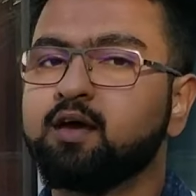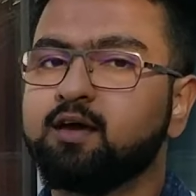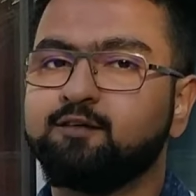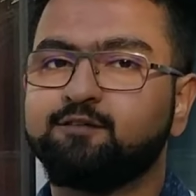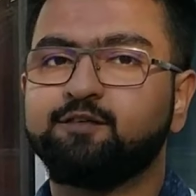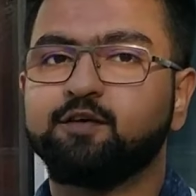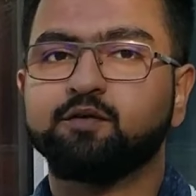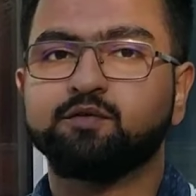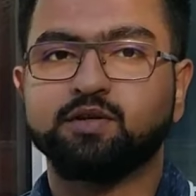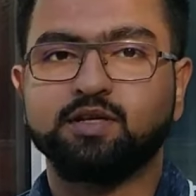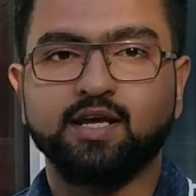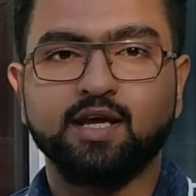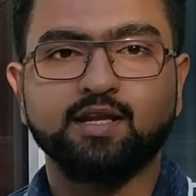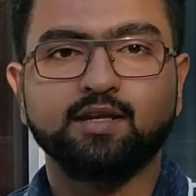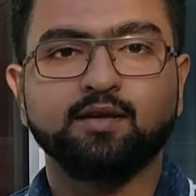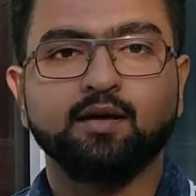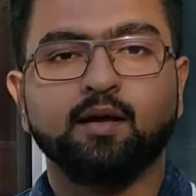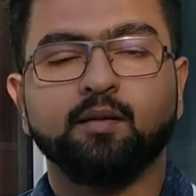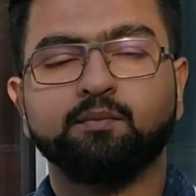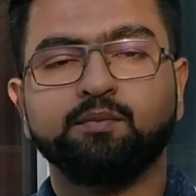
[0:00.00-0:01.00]
If you did,
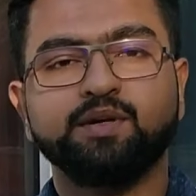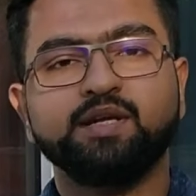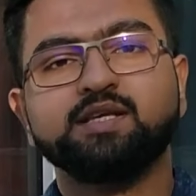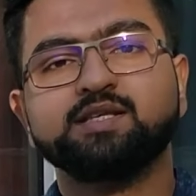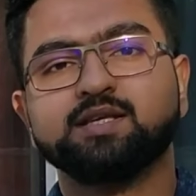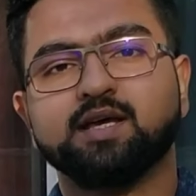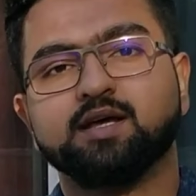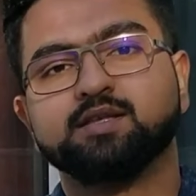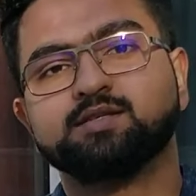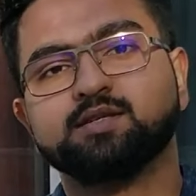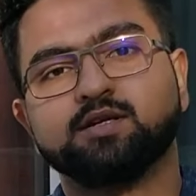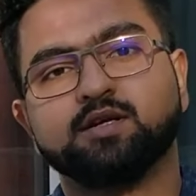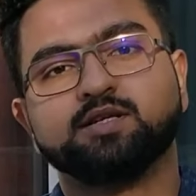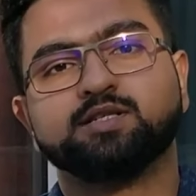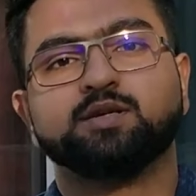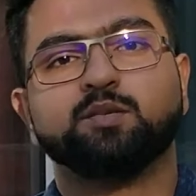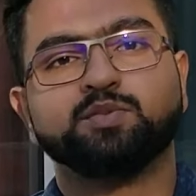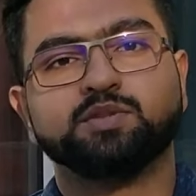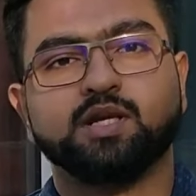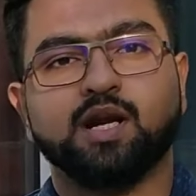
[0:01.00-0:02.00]
please consider
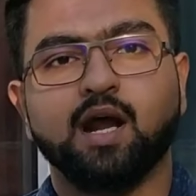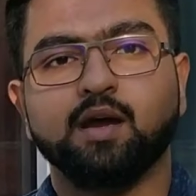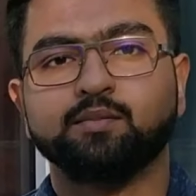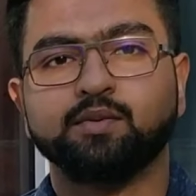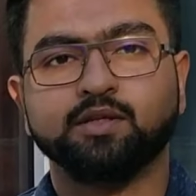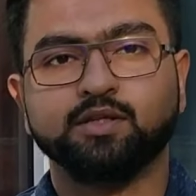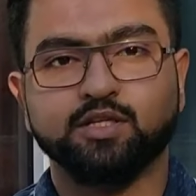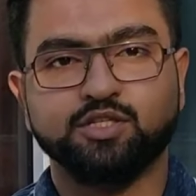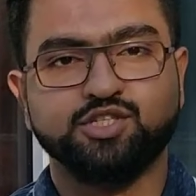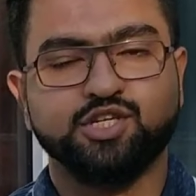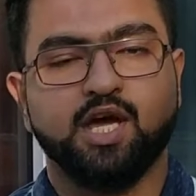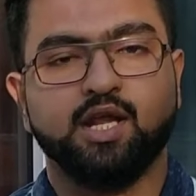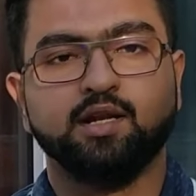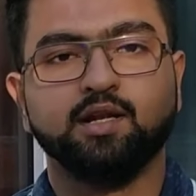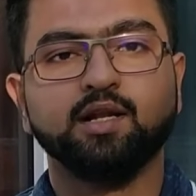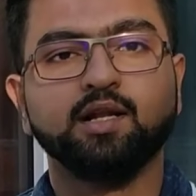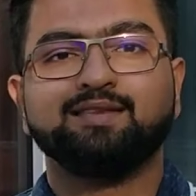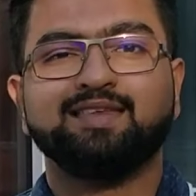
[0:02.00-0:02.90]
subscribing the channel.